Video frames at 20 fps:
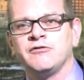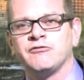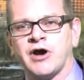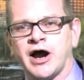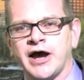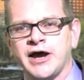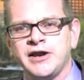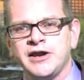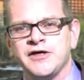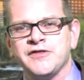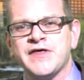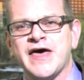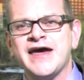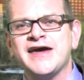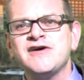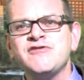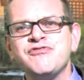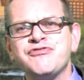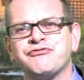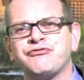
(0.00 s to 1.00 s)
right?
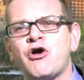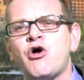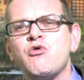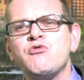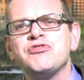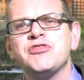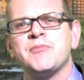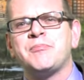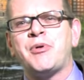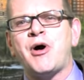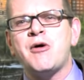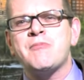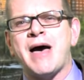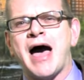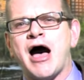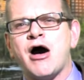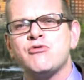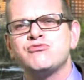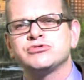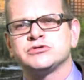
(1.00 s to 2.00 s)
They can throw the bum
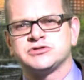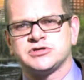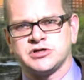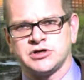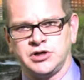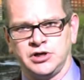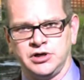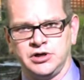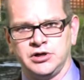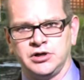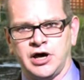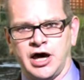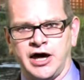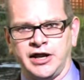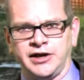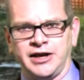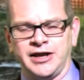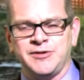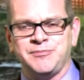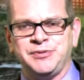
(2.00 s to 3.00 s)
out.
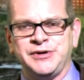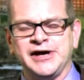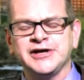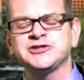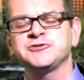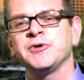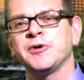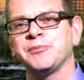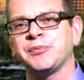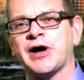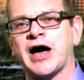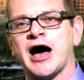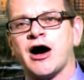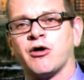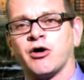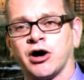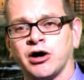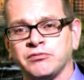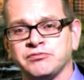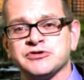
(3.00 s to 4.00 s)
And impeachment
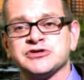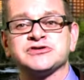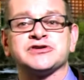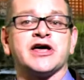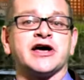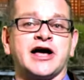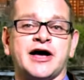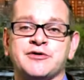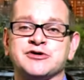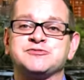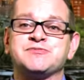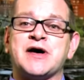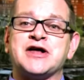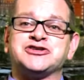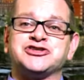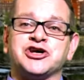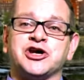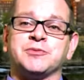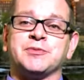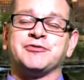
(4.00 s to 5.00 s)
power, just like I was
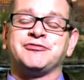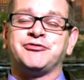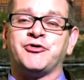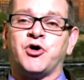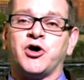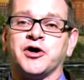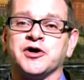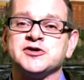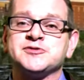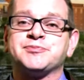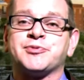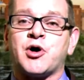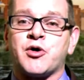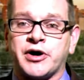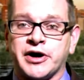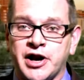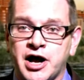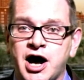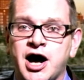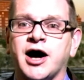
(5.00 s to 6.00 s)
mentioning before, is
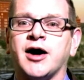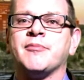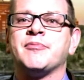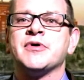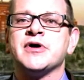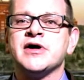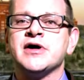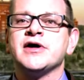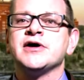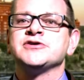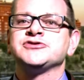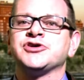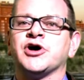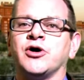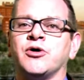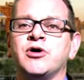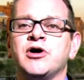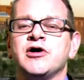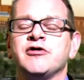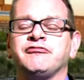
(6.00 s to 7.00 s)
broken up.
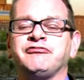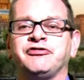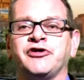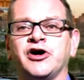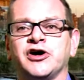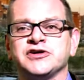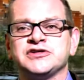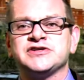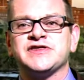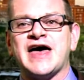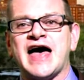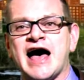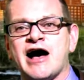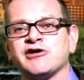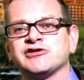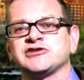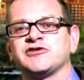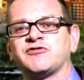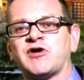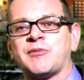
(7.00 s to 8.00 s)
So first, the
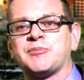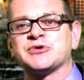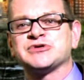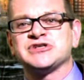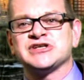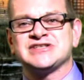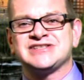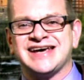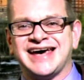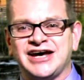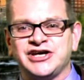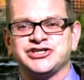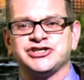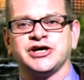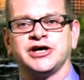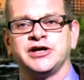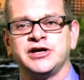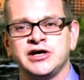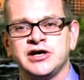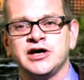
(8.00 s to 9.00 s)
House of
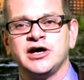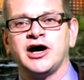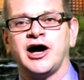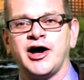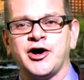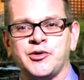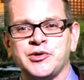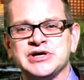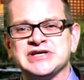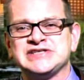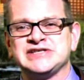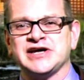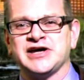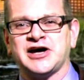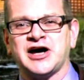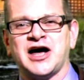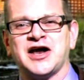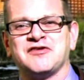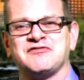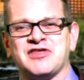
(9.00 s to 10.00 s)
Representation, I always see
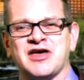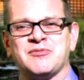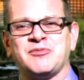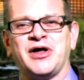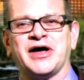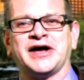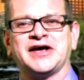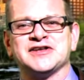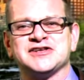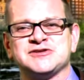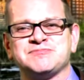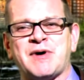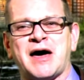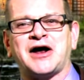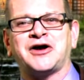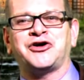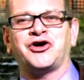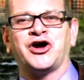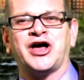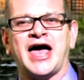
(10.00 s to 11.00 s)
kind of them like
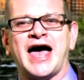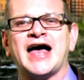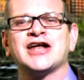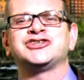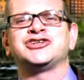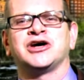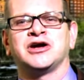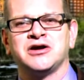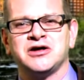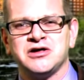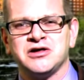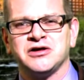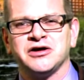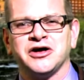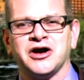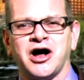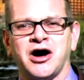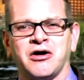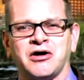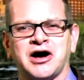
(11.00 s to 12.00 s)
Inspector Gadget,
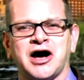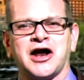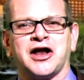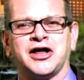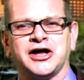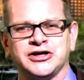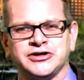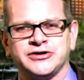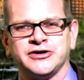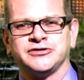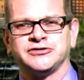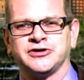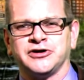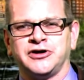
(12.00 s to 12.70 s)
you know, kind of like